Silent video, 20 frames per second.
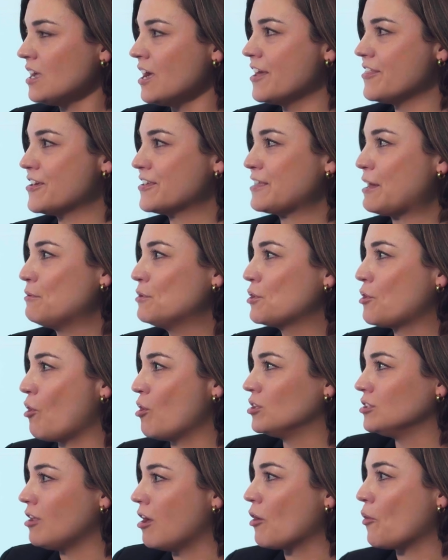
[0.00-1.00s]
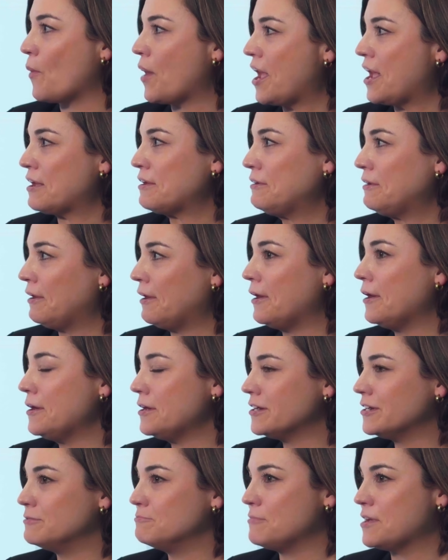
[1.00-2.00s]
I think that would go a long way
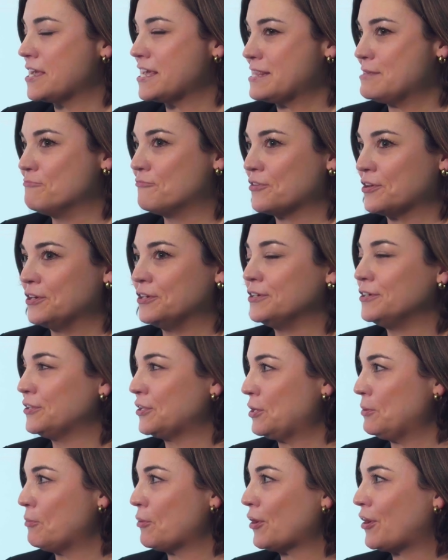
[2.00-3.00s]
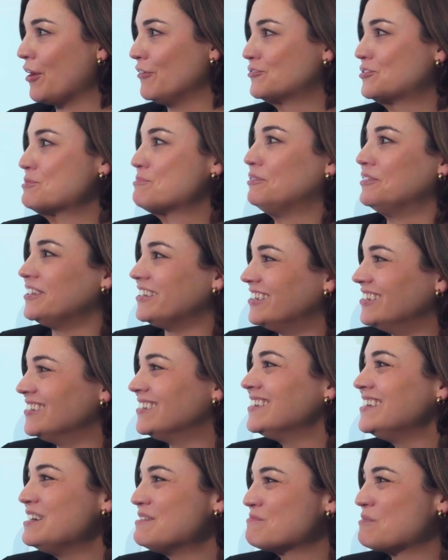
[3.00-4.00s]
in making them feel a little more comfortable
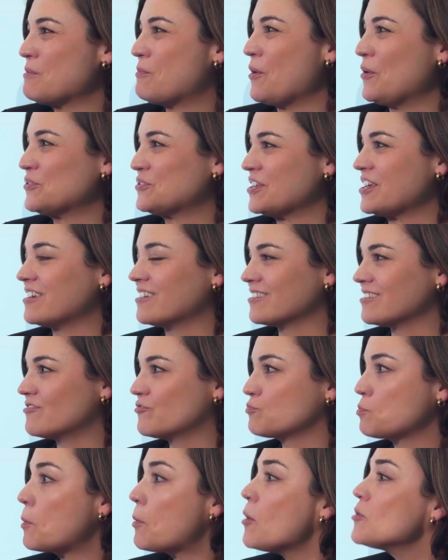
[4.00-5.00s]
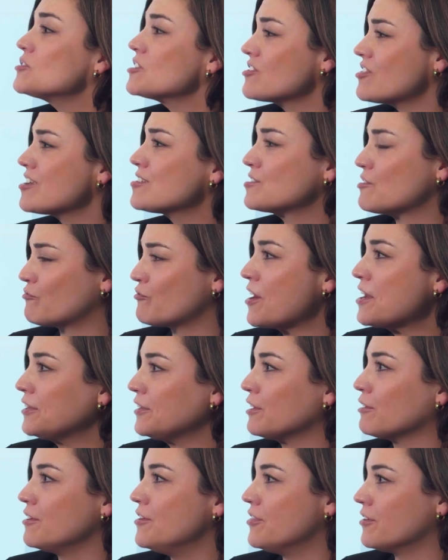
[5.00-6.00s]
proposing things that,
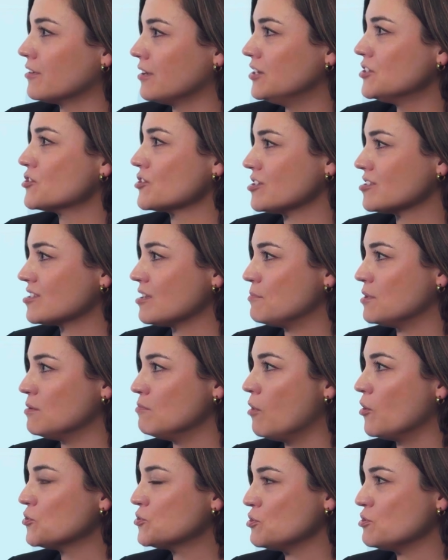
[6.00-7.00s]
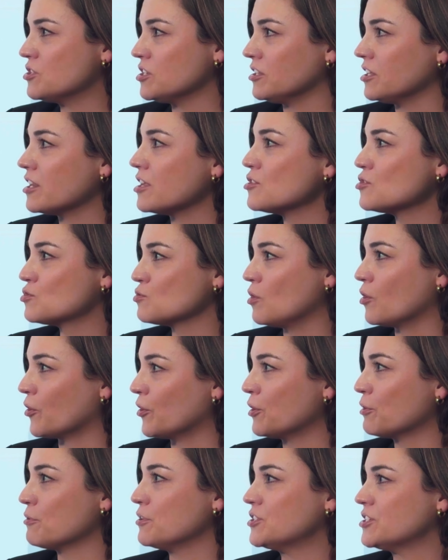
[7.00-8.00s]
frankly, are in their interest. I mean, most utilities
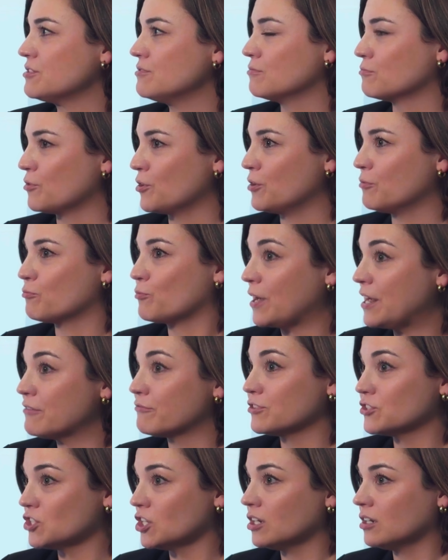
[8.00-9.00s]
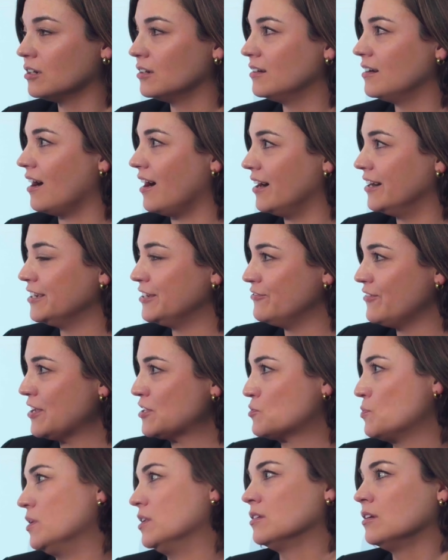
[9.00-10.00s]
earn a rate of return on
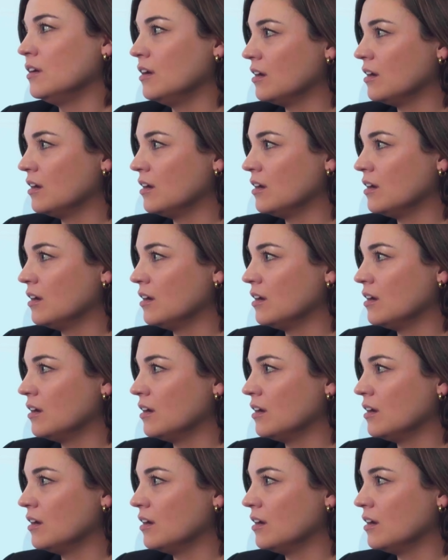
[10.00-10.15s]
investment.